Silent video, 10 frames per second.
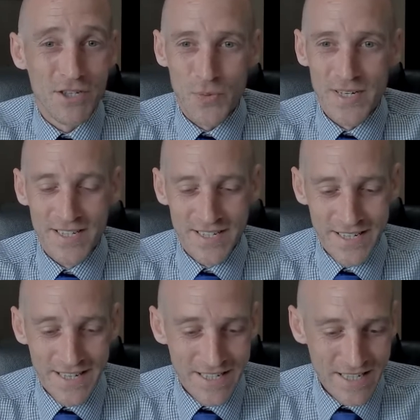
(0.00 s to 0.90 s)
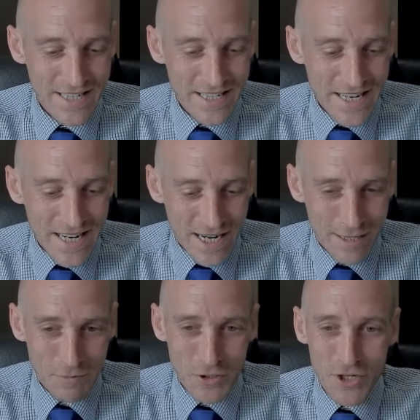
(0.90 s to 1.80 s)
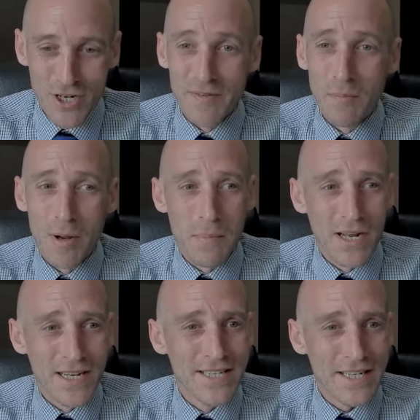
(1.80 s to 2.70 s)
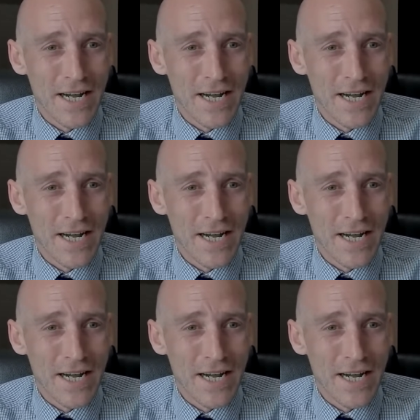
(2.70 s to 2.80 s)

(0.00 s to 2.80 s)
20 years. So it's kind of in my blood.